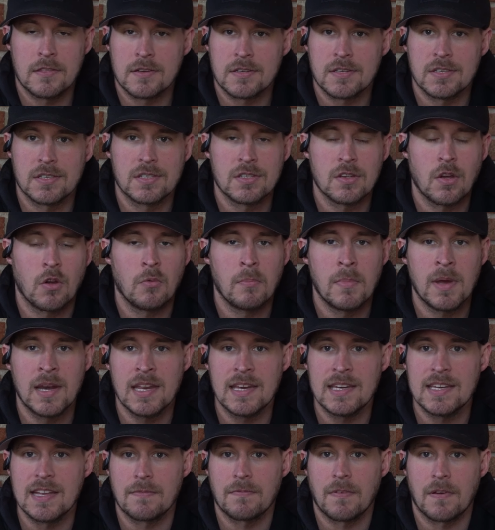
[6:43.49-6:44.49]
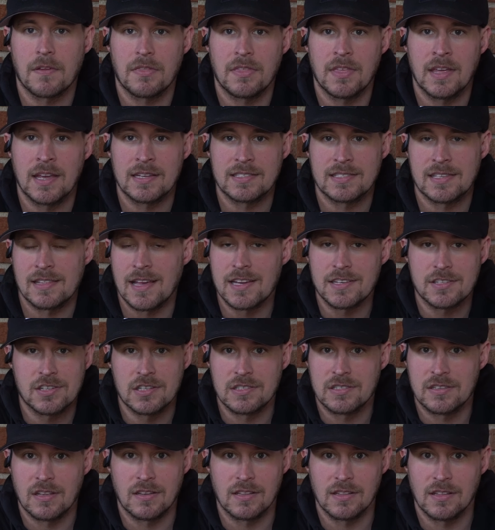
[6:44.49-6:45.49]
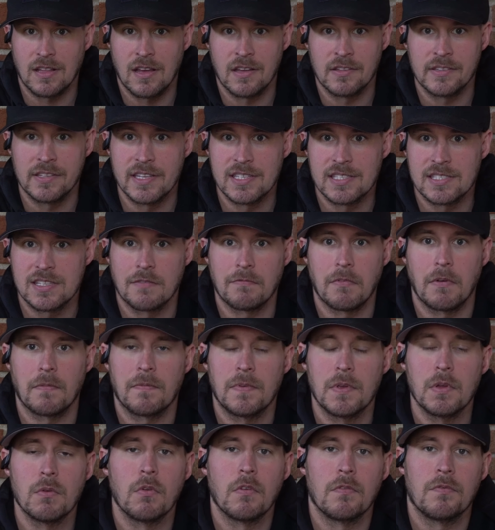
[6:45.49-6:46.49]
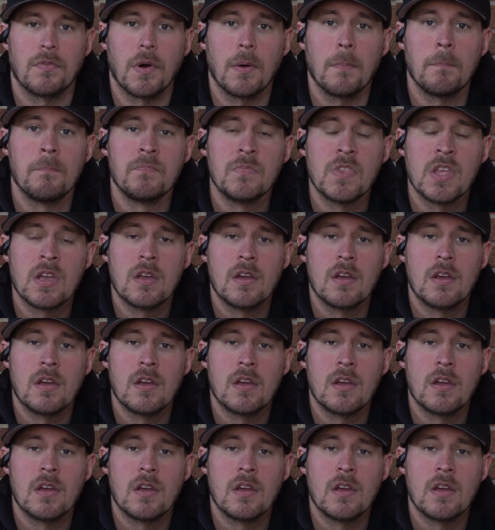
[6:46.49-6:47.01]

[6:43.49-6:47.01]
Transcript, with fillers: There's so many different things, and that's just a list of a few of them.